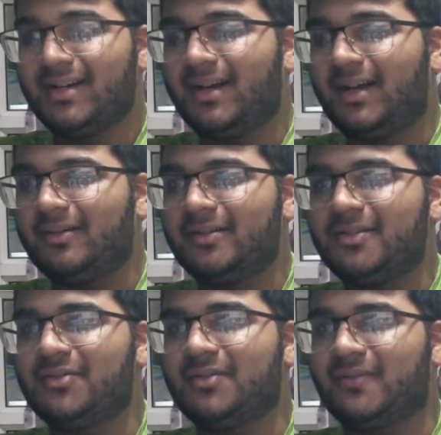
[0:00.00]
How can
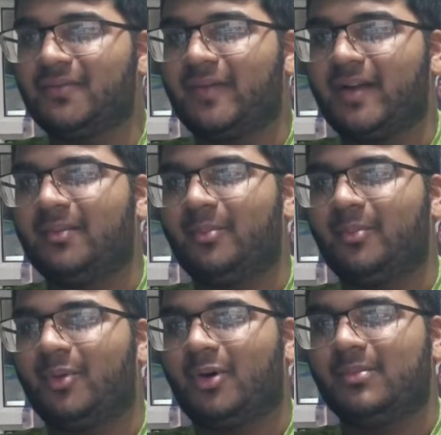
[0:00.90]
you defend
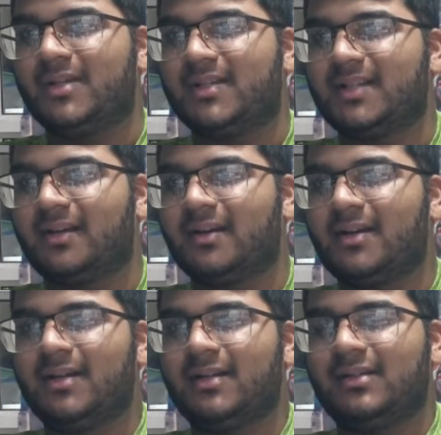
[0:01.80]
Morbius? Like,
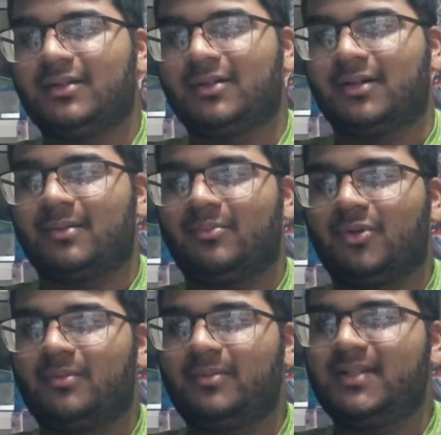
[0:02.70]
look,
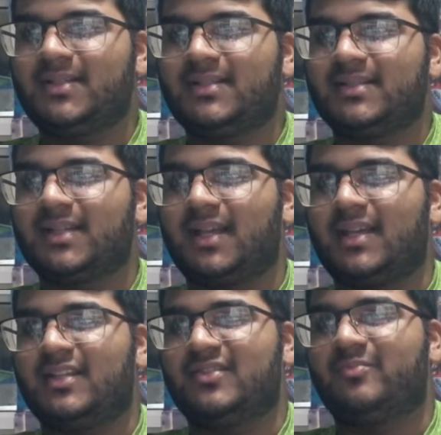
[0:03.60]
Morbius
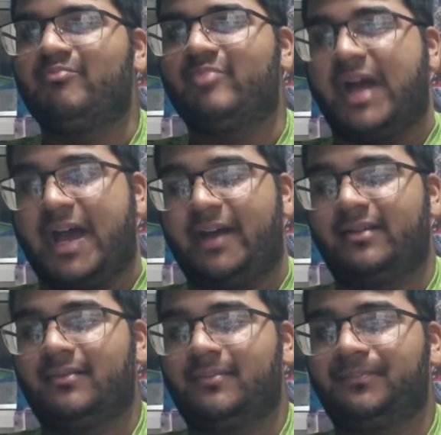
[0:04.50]
is
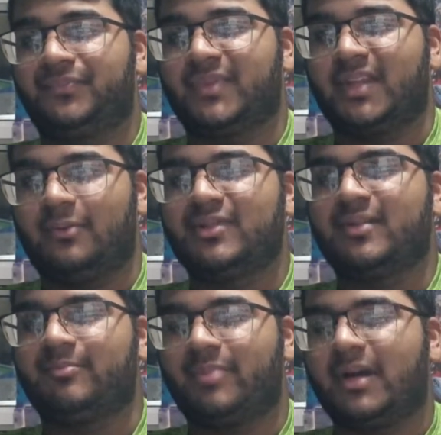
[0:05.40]
bad. It was a
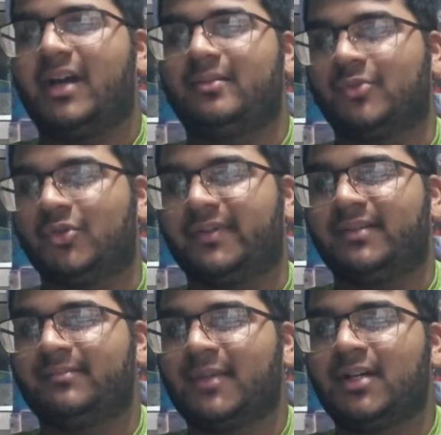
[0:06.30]
bad movie.
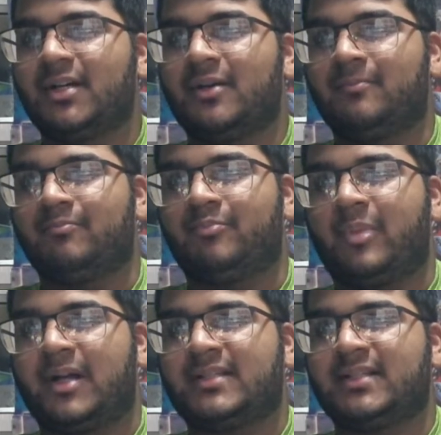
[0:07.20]

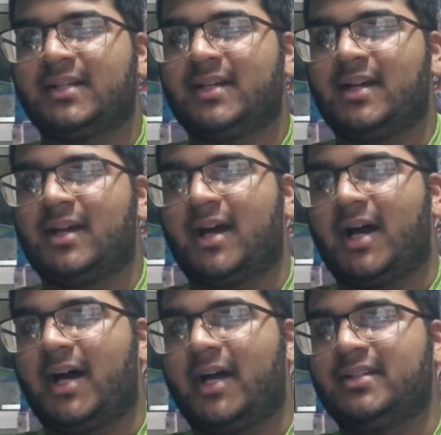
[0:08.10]
But
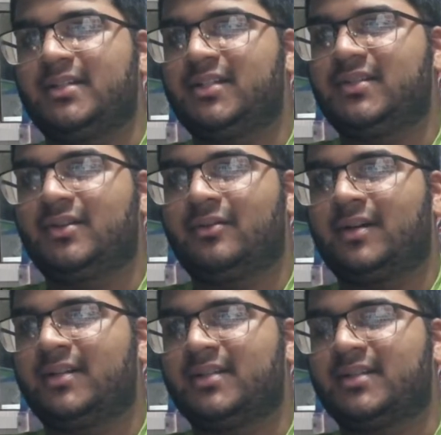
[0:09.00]
I just don't
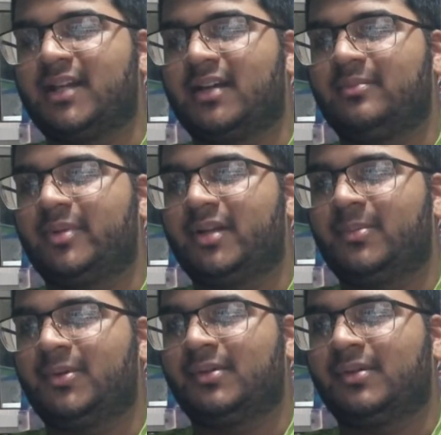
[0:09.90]
understand
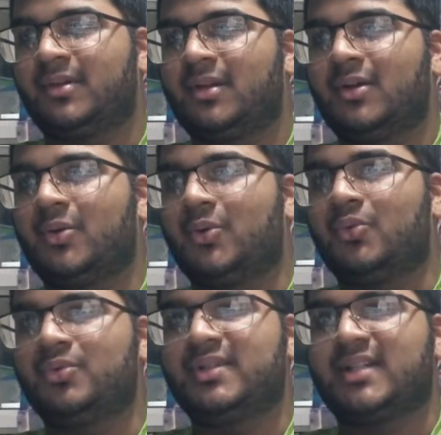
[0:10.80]
people
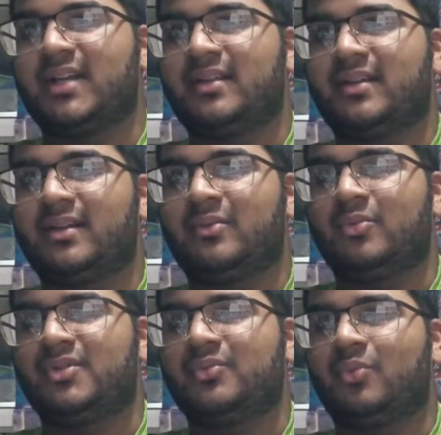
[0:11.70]
who say that it
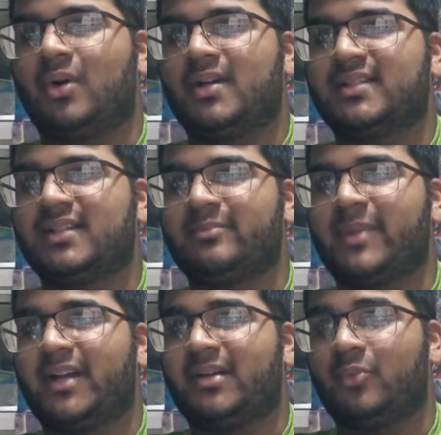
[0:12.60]
was worse than
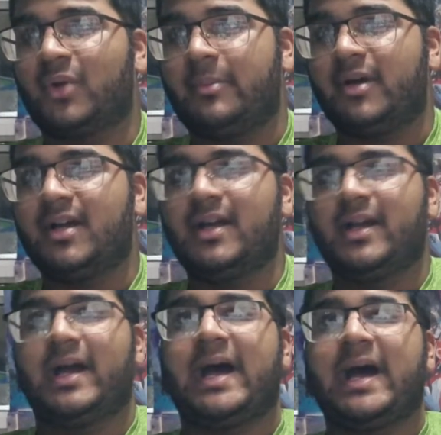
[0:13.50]
Madam Web.
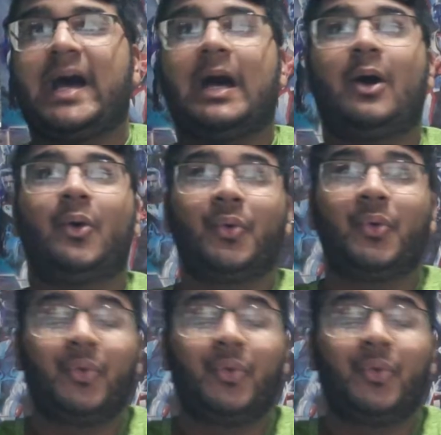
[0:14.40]
How?